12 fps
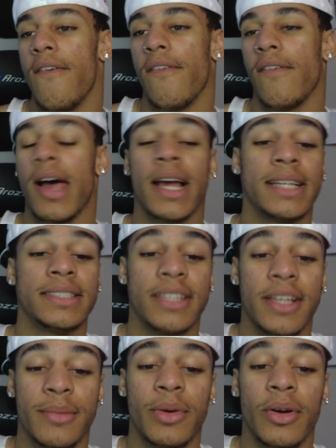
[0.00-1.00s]
like I
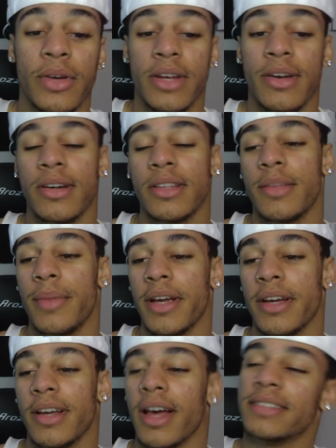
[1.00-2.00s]
said, bro, in North
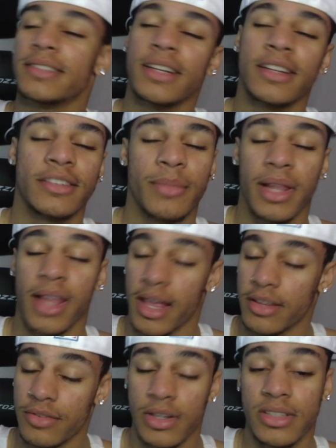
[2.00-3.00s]
America, I said this in my
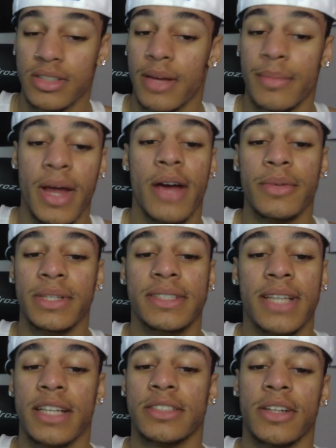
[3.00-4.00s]
last video, so I'm not
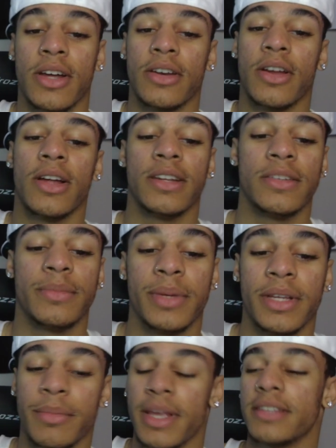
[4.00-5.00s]
retouching on all this,
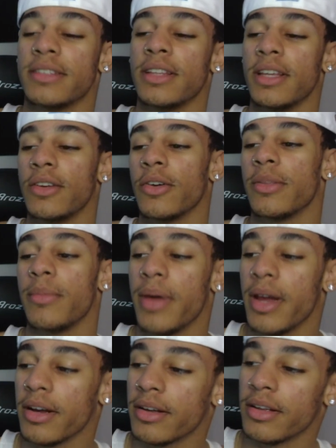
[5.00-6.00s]
but basically in North
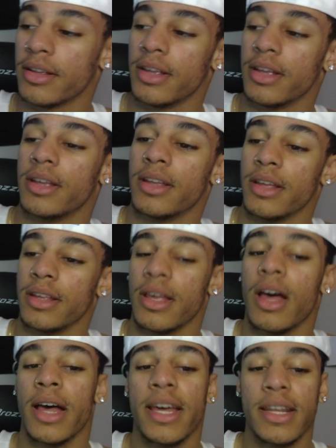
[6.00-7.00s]
America,
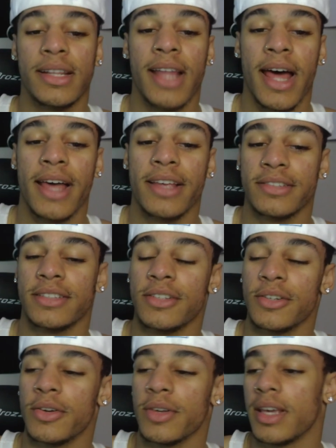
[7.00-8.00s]
y'all idolize, you
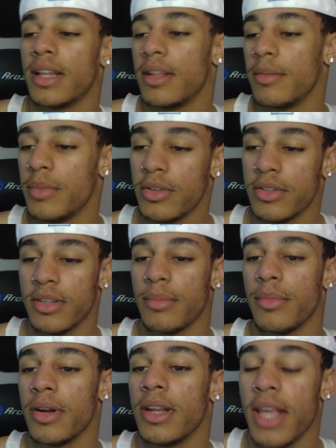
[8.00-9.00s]
know, killing music,
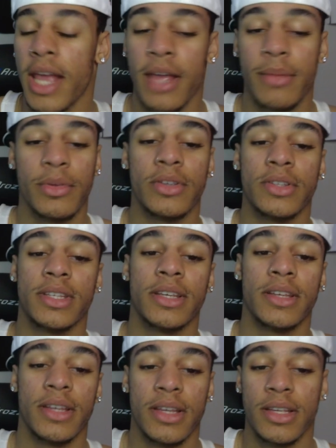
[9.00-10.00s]
murder gang
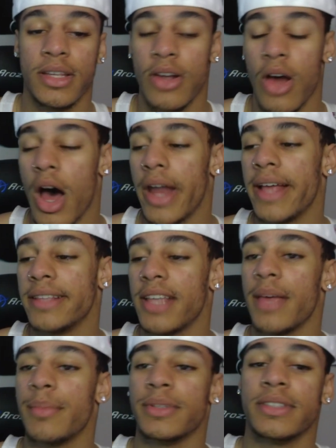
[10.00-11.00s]
music, you know, all that
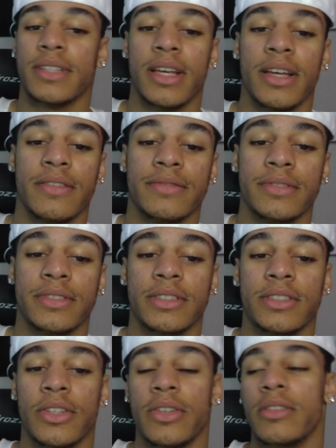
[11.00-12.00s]
type of stuff.
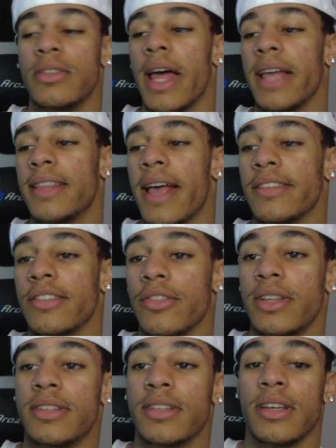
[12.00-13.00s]
So you like that
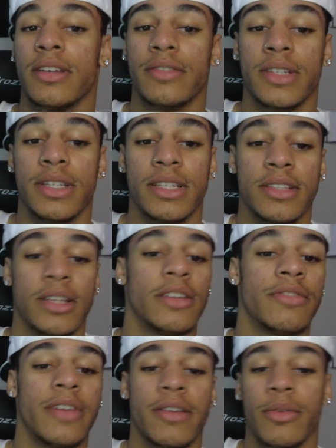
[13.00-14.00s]
street stuff until your
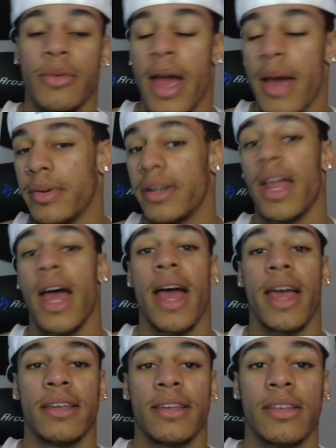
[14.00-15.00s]
favorite rapper
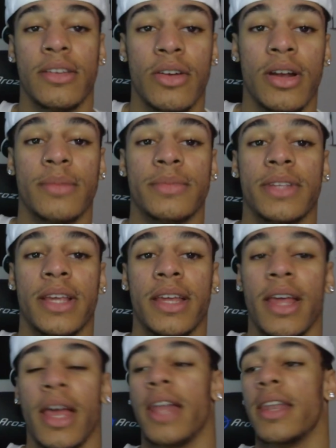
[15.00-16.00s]
die, you know what I'm
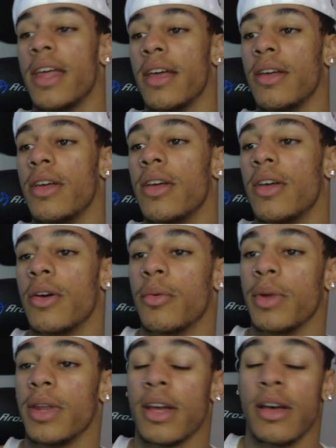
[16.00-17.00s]
saying? And then
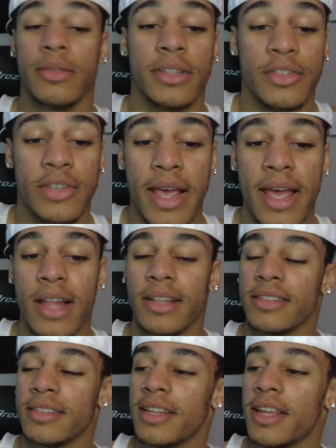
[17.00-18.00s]
when it comes to jail
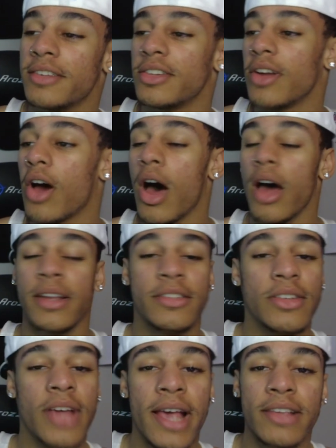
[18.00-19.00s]
and snitching and all this,
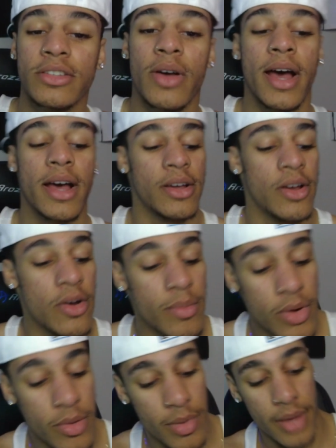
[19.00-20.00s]
you guys know how it go,
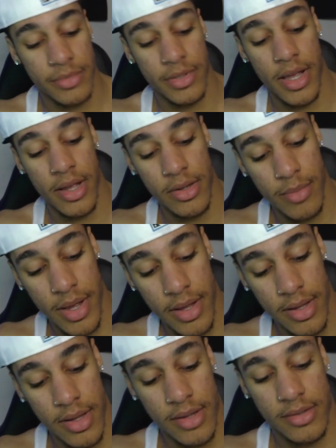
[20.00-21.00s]
bro, but I'm telling you, man.
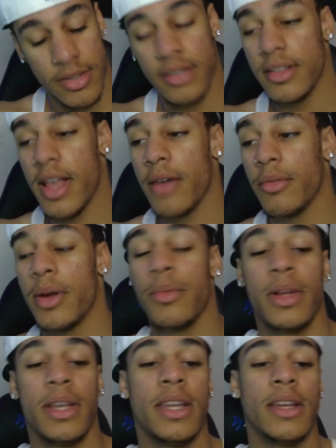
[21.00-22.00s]
6ix9ine right
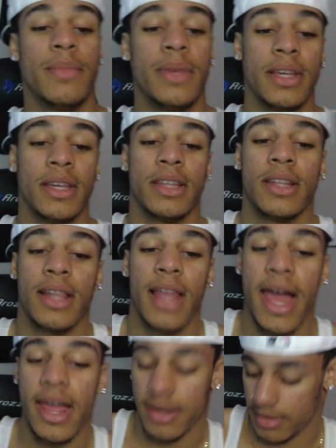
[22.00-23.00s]
where he need to be in the
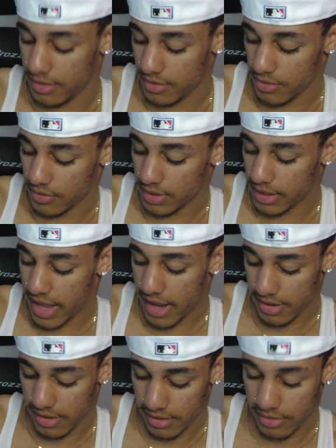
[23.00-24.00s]
Latin, you know, in the
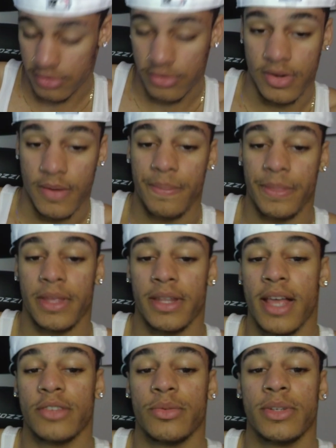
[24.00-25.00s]
Latin industry. And
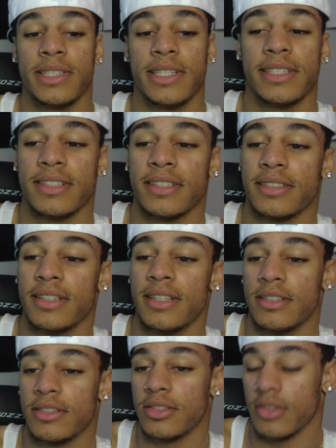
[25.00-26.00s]
that's where he's going to
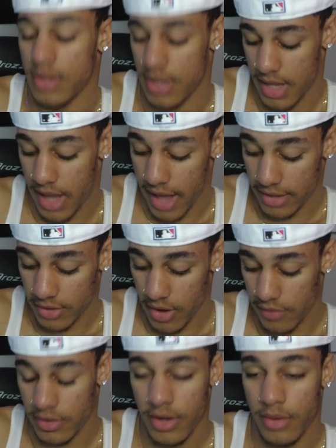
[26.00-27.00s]
succeed. So, hats
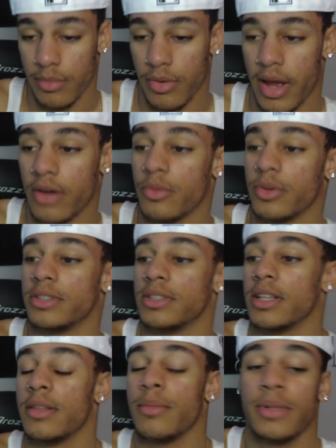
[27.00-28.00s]
off to him, bro. I don't wish
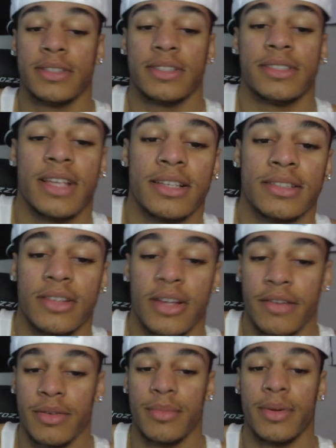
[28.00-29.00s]
nothing but success on
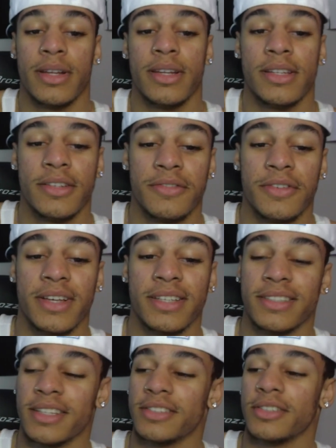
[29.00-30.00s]
everybody. You feel what I'm saying? So,